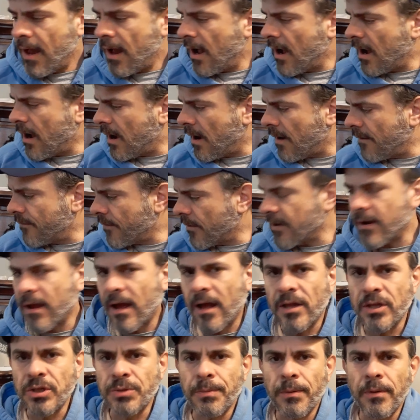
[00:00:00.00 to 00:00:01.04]
Very
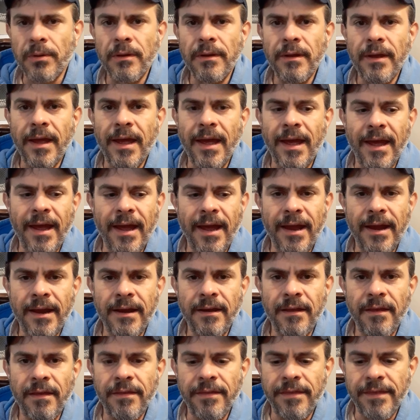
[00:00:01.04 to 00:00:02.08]
knowledgeable,
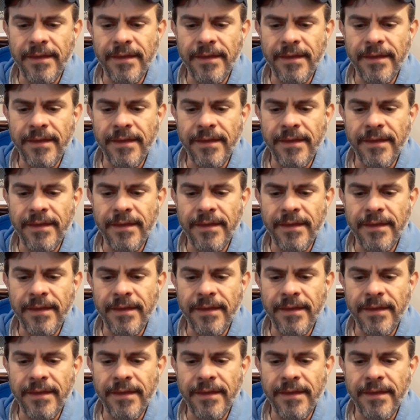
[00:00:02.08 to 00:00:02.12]
and